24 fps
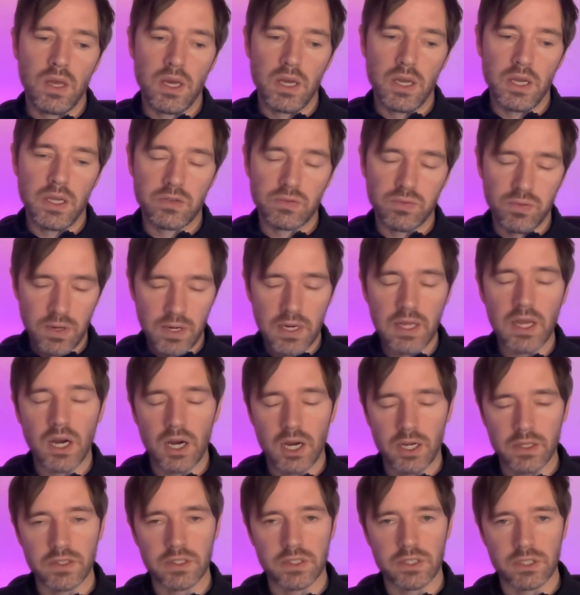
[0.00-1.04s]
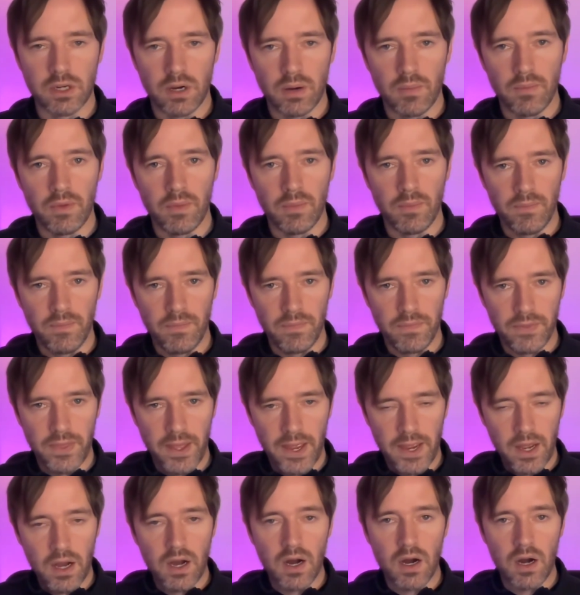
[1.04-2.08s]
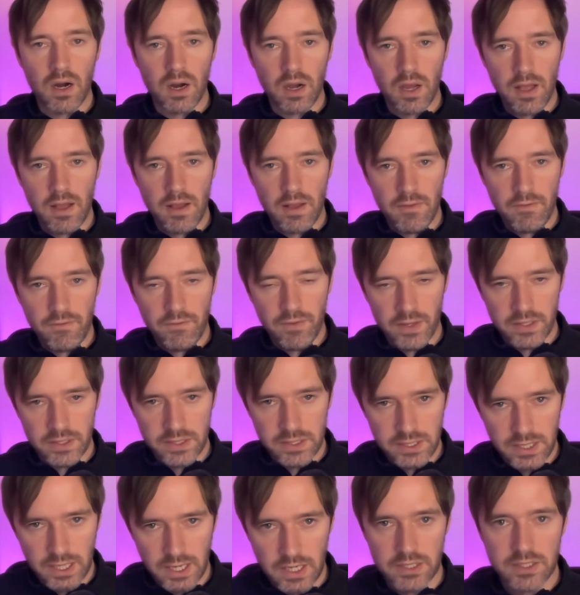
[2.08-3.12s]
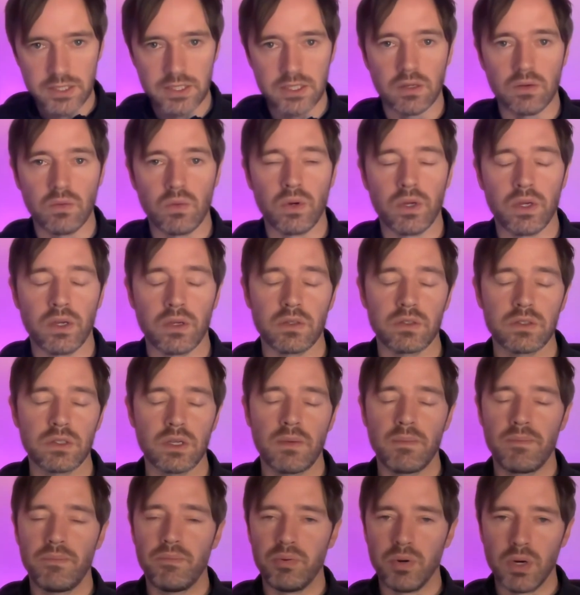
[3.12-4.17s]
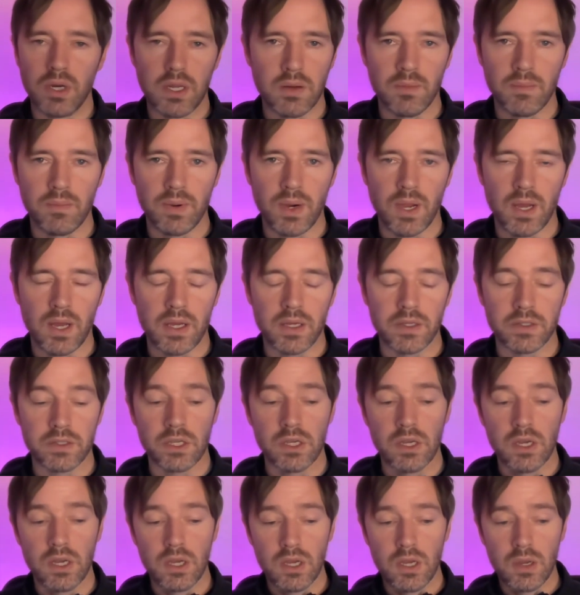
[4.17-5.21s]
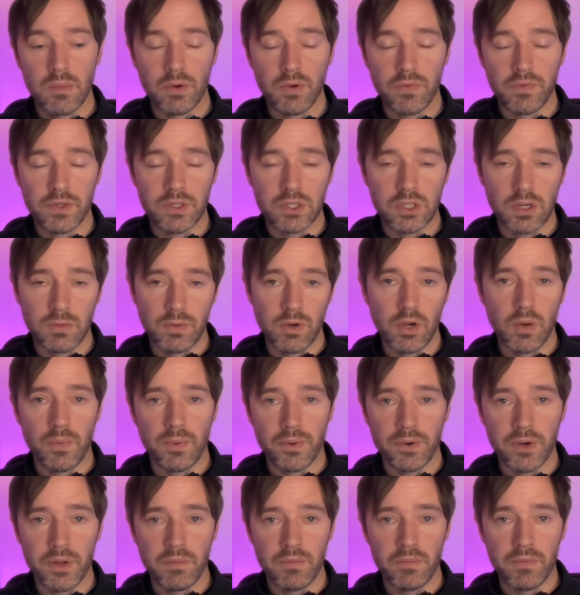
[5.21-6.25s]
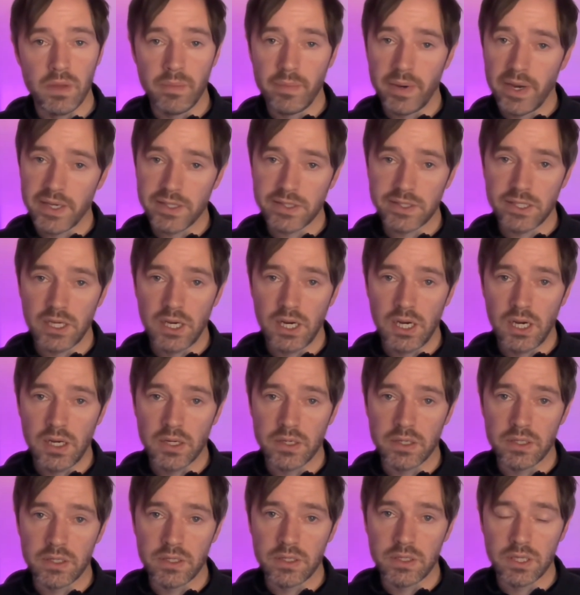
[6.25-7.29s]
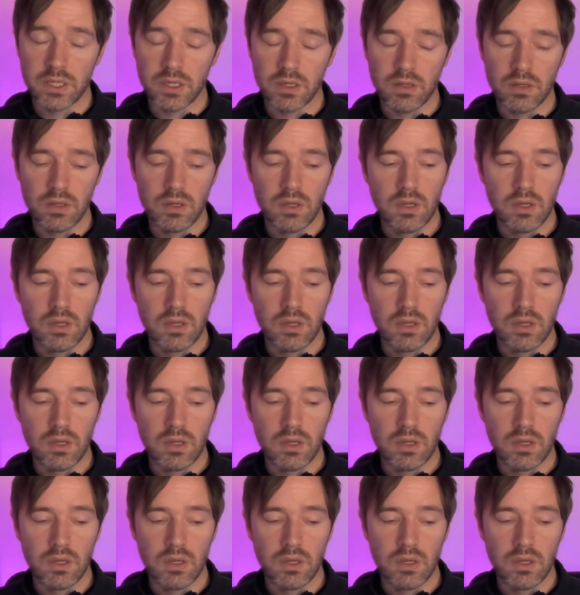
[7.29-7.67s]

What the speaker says: It's really hard to stop them. They are fantastic wingers, brilliant players. But if you double up on them, it makes it harder, doesn't it?